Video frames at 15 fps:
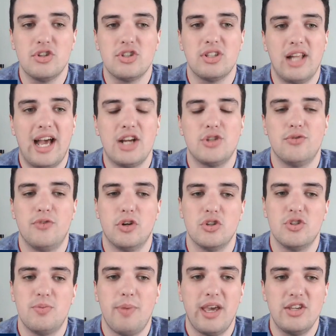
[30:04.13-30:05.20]
slash
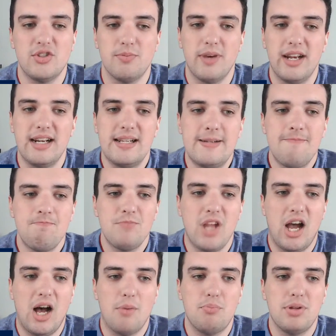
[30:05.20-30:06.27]
first baseman,
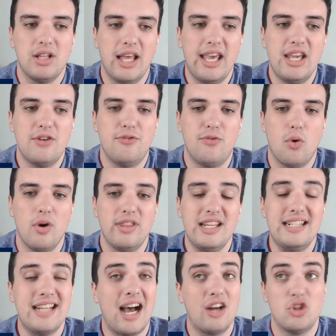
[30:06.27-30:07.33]
played for the
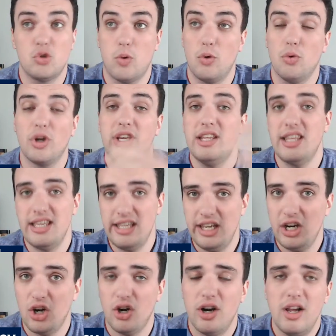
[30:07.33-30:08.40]
Dodgers, won Rookie of the
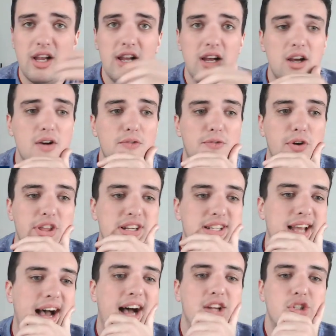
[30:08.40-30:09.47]
Year for the
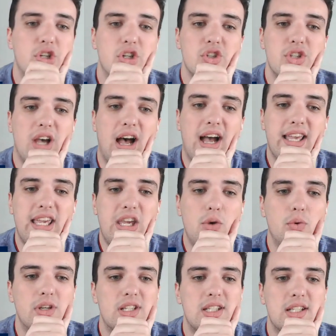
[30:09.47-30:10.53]
Dodgers. He
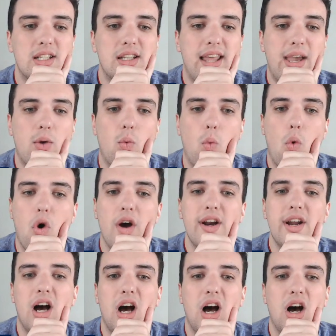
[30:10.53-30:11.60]
was like
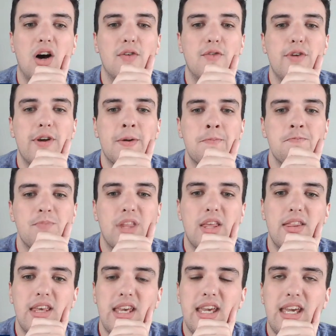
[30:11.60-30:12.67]
one of
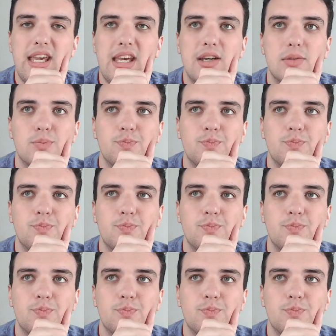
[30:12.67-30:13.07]
the